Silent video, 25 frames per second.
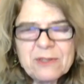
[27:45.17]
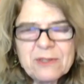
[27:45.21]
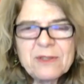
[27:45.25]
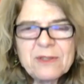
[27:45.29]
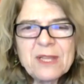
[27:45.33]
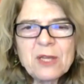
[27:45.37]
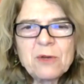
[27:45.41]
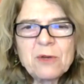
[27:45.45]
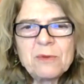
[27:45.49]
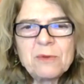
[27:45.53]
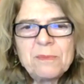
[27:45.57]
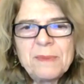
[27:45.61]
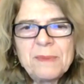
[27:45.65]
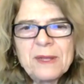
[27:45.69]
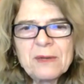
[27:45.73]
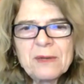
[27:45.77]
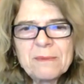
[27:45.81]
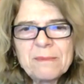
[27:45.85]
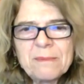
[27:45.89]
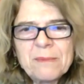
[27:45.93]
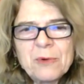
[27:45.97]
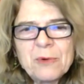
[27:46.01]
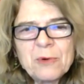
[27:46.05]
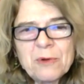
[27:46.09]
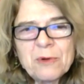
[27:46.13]
Although they could be
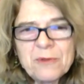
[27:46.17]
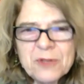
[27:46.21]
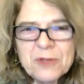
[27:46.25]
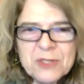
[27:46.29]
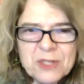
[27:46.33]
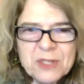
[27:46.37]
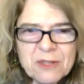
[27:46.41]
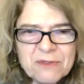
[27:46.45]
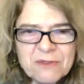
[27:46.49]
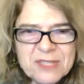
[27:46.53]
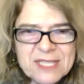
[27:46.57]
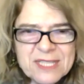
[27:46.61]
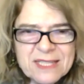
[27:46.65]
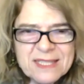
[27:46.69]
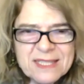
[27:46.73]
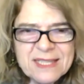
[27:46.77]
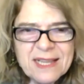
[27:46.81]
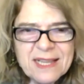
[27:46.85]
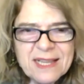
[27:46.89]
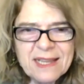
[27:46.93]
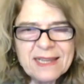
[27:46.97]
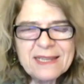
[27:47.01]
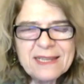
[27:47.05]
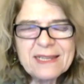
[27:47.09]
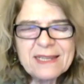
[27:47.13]
more on the services
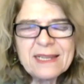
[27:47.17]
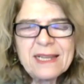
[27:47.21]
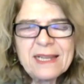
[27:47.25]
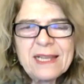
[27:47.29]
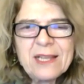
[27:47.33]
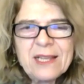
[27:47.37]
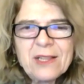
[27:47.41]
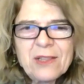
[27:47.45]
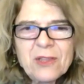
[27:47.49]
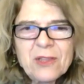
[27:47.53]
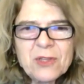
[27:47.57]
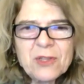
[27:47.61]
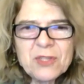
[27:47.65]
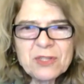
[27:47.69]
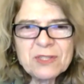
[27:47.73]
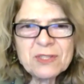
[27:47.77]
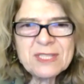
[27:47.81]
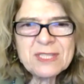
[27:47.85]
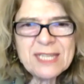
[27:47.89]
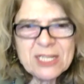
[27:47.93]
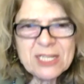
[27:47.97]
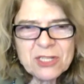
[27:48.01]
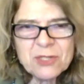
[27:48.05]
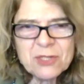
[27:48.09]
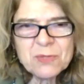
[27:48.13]
side. Those
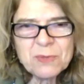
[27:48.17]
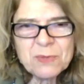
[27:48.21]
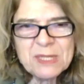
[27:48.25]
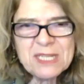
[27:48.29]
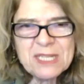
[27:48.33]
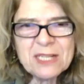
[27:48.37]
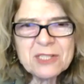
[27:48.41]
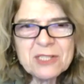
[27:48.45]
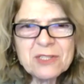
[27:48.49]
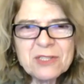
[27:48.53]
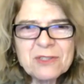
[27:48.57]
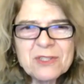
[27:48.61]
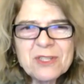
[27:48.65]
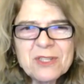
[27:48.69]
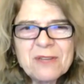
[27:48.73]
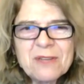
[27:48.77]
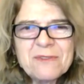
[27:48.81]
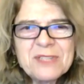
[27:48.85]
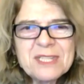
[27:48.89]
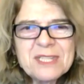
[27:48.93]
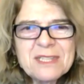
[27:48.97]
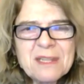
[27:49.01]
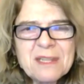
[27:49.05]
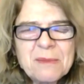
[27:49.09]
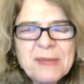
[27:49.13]
concessions, we touched on
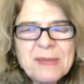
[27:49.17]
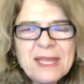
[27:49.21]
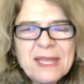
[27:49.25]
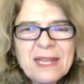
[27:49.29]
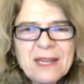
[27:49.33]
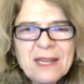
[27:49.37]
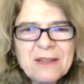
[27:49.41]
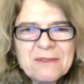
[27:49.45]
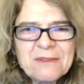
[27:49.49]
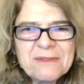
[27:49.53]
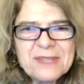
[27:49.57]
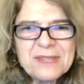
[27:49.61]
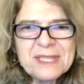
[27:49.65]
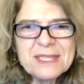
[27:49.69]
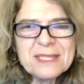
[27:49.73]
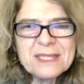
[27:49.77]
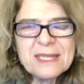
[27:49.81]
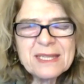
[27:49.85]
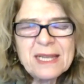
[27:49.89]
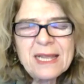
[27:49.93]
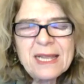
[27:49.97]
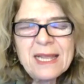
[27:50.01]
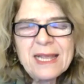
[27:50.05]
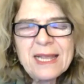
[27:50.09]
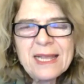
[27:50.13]
services at the beginning of this,
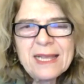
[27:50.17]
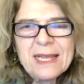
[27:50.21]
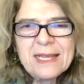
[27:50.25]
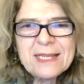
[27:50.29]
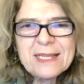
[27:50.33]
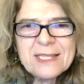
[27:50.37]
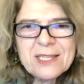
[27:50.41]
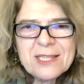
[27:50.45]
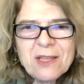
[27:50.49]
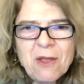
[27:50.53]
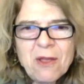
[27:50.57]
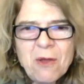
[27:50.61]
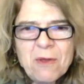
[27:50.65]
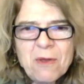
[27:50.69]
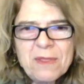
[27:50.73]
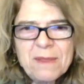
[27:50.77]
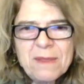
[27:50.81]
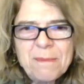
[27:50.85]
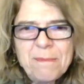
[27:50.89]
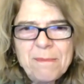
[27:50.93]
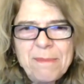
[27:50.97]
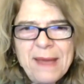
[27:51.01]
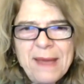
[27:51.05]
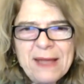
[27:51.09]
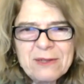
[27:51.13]
so
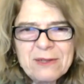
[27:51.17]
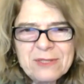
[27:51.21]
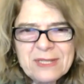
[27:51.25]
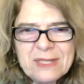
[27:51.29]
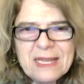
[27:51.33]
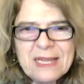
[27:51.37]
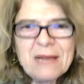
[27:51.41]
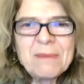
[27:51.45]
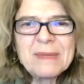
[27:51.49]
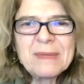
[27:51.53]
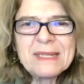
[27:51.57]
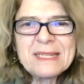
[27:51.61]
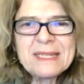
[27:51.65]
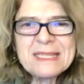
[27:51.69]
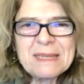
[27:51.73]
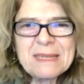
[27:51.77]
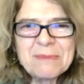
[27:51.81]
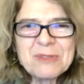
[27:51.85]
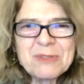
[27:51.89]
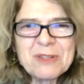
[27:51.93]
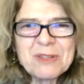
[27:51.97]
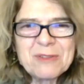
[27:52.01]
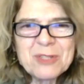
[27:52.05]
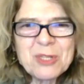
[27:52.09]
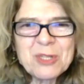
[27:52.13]
they're bound to come under
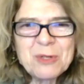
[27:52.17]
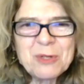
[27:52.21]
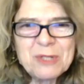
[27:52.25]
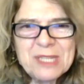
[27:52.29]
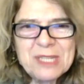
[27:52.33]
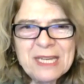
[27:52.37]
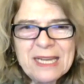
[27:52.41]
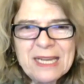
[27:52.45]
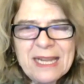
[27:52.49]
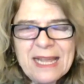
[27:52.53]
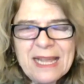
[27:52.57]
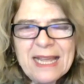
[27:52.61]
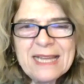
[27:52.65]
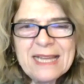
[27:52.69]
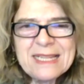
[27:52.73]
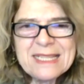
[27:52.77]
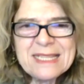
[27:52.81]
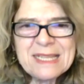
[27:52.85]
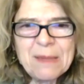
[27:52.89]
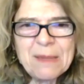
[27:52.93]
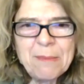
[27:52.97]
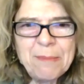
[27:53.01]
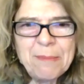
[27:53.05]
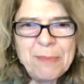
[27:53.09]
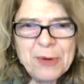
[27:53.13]
some sort of scrutiny at
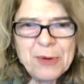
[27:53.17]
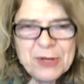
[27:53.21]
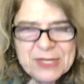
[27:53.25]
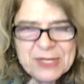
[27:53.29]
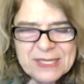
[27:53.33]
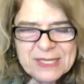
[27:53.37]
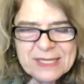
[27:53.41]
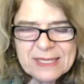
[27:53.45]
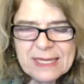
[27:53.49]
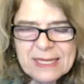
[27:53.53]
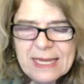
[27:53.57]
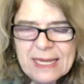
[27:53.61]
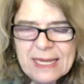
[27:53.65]
some point.